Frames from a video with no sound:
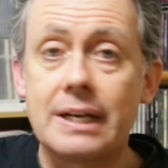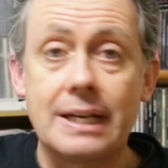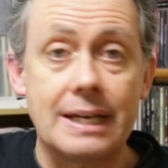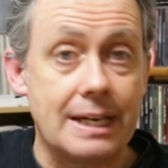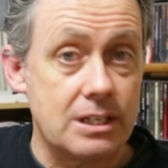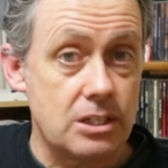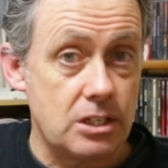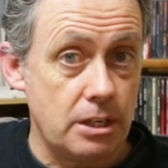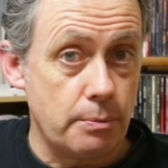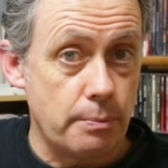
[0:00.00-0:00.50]
It
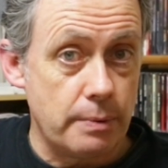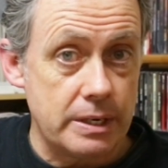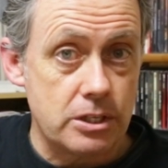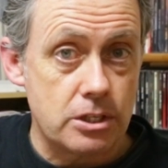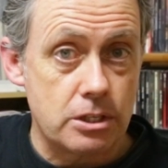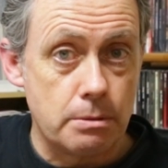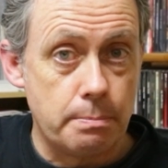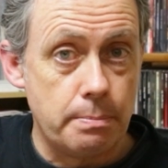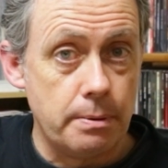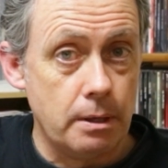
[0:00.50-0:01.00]
actually
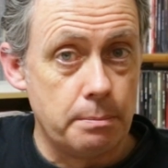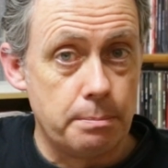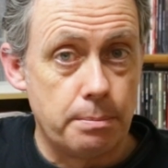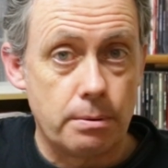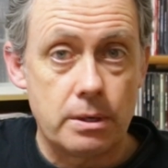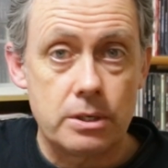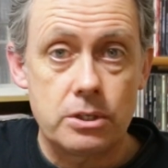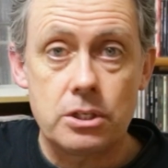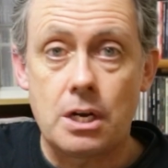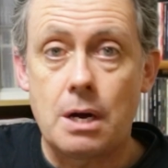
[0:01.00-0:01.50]
reached the
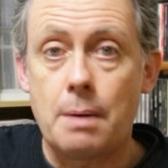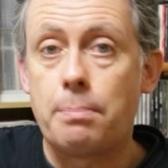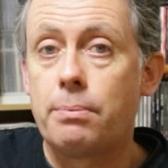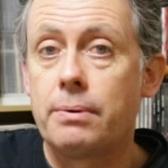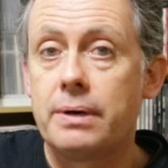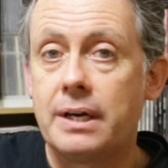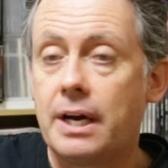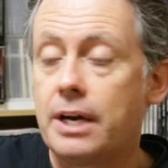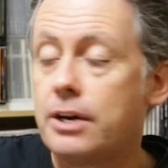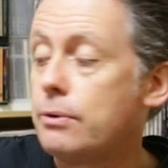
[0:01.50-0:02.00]
Billboard Top
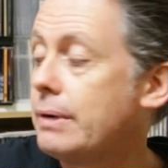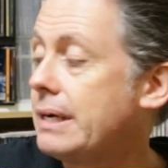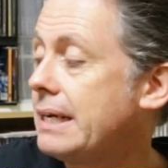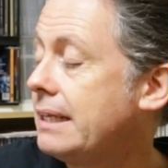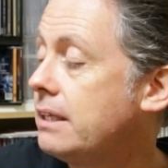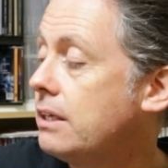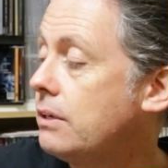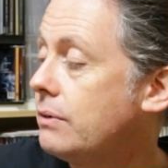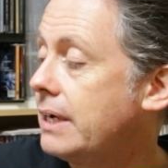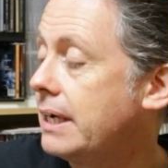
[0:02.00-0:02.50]
100
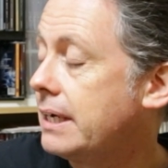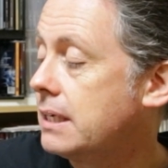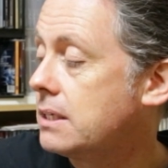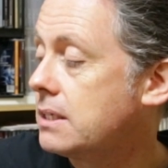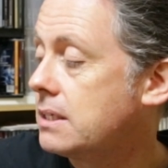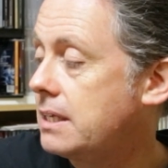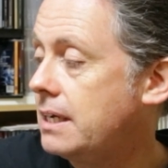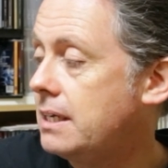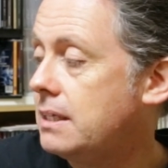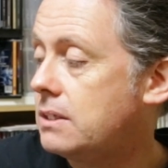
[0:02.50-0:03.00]
in the United
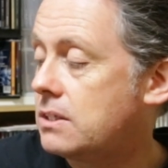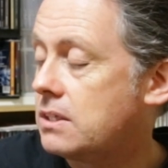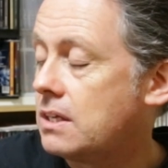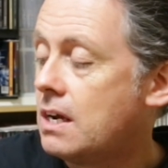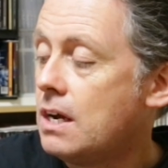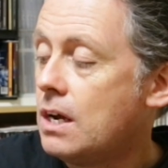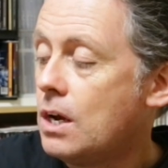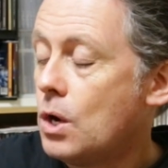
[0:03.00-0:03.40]
States.